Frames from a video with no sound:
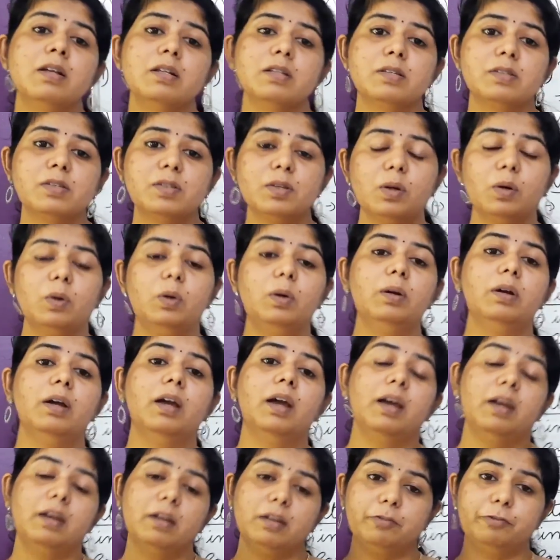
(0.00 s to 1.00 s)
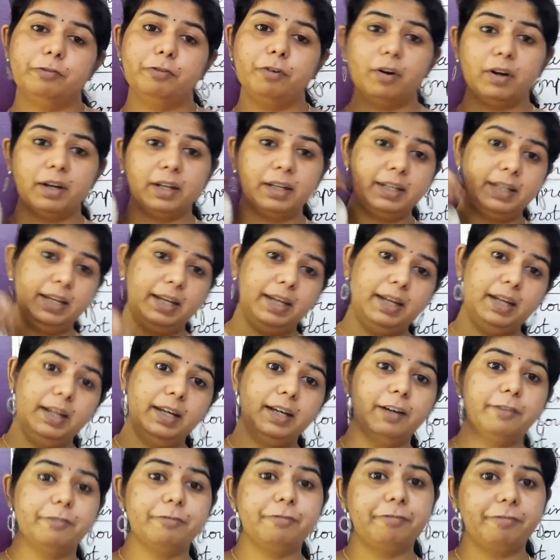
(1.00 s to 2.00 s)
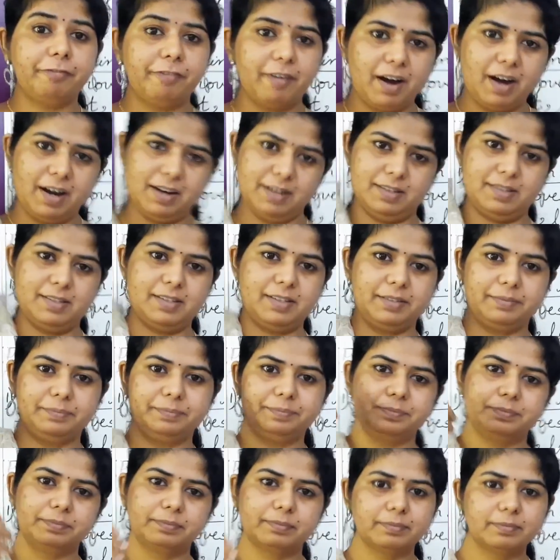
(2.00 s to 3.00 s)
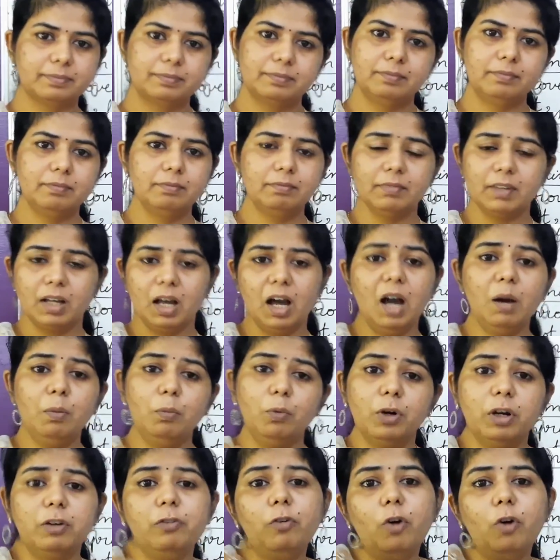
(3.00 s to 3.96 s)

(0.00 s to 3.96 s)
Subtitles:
So for healing it fast, if